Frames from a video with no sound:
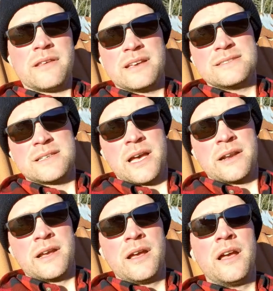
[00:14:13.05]
thing he
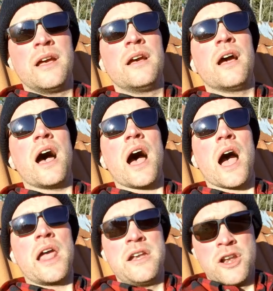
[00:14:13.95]
said,
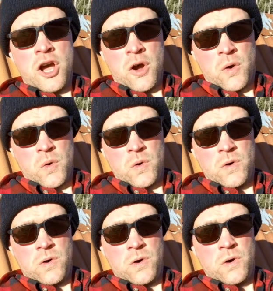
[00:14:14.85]
I
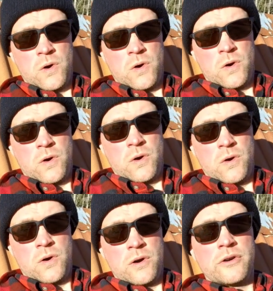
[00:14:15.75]
know
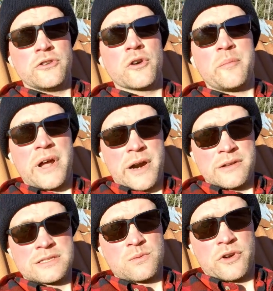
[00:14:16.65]
your
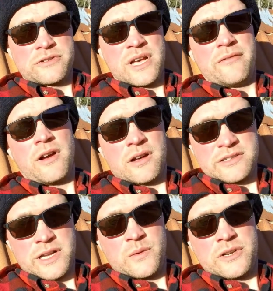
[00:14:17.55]
parents want to have
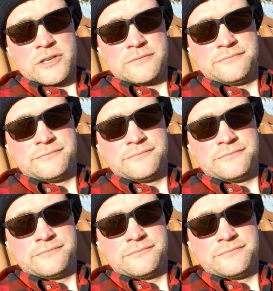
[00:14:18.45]
contact with you.